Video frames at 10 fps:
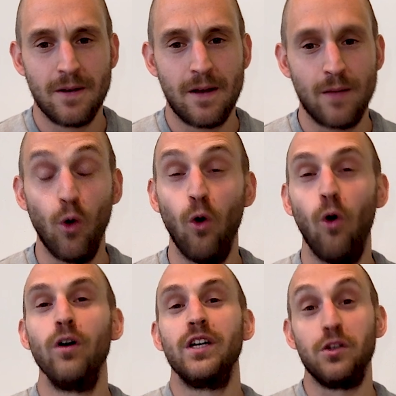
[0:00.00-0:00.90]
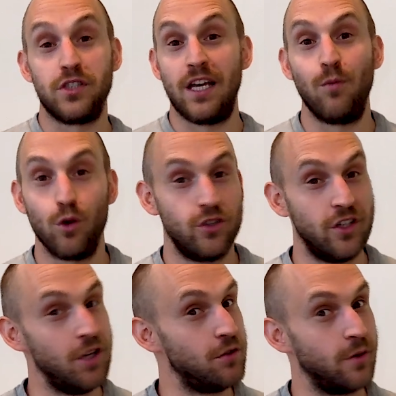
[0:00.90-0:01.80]
or you sit and watch the
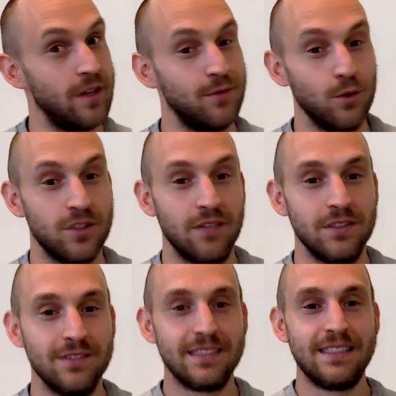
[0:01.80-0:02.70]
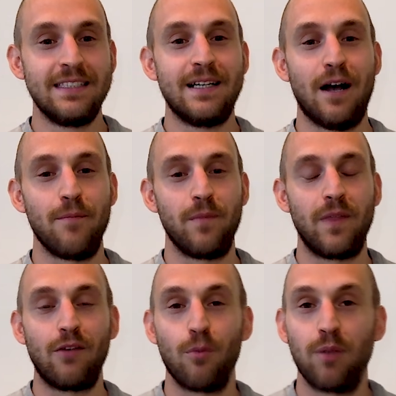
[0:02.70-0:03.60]
news 24/7,
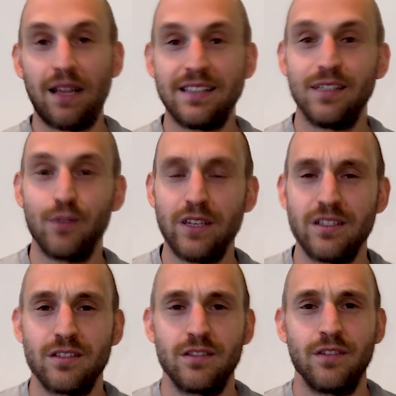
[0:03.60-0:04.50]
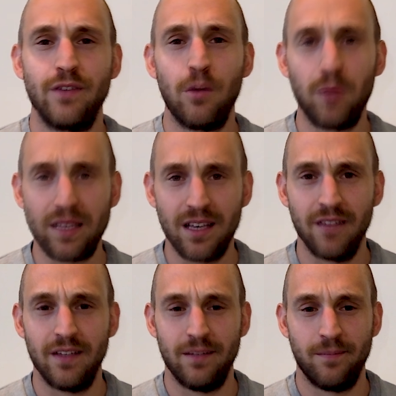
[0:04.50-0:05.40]
there are plenty of reasons to feel bleak,
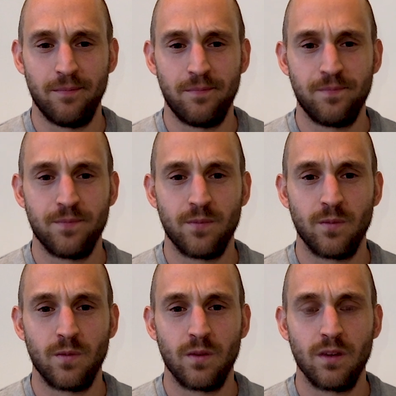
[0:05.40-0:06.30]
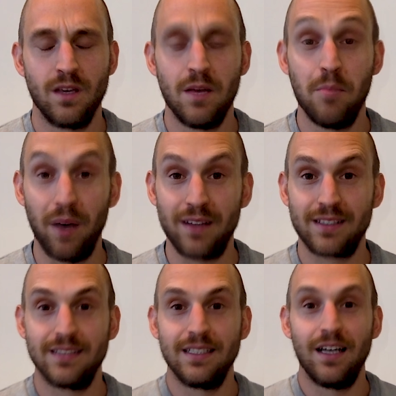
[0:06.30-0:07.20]
aren't there?
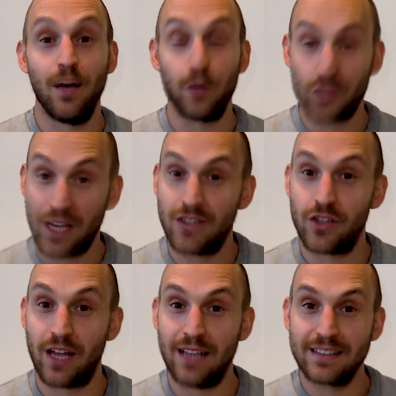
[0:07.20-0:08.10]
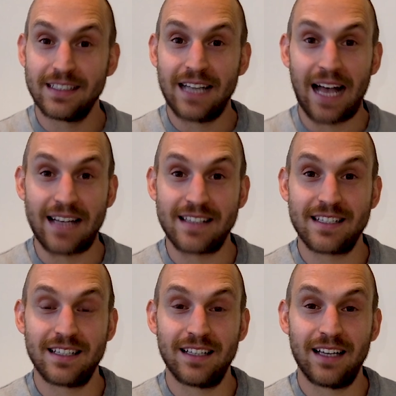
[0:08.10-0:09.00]
But I want to challenge that
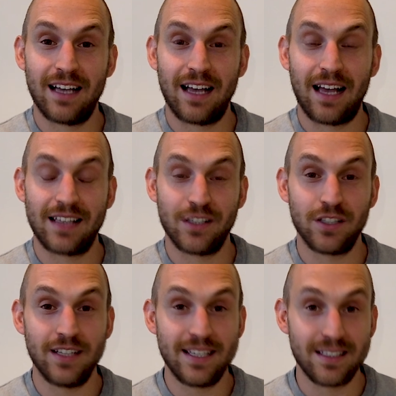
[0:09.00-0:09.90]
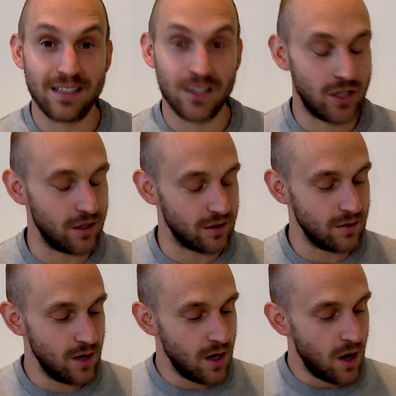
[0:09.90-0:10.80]
and ask you to listen
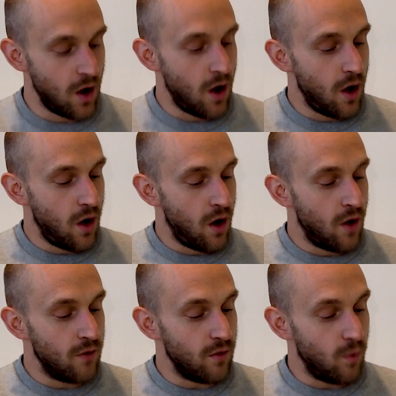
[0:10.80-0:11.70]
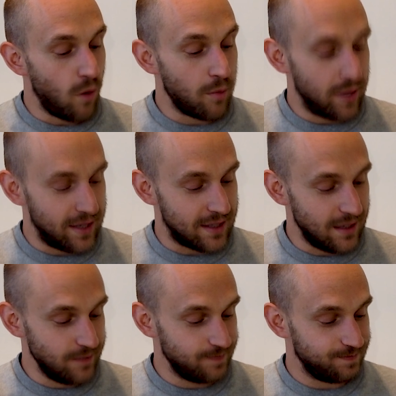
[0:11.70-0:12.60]
to 1
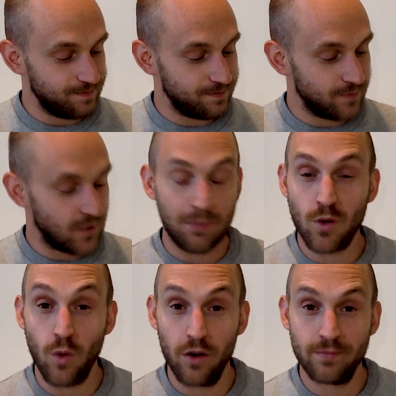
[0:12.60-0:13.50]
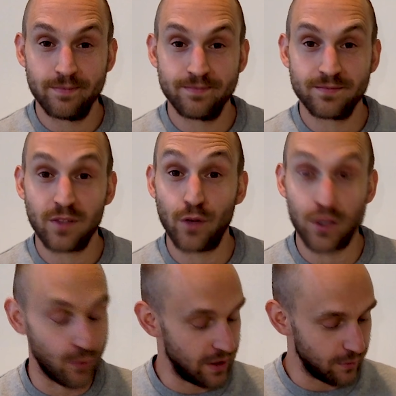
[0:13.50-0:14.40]
Peter chapter 1,
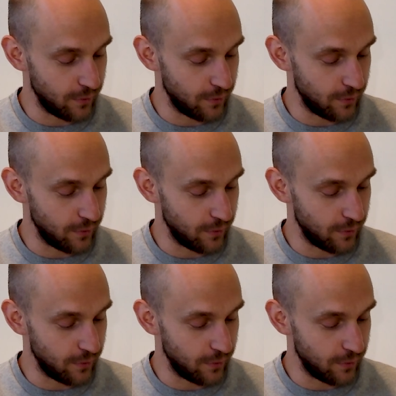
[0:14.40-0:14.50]
verse 3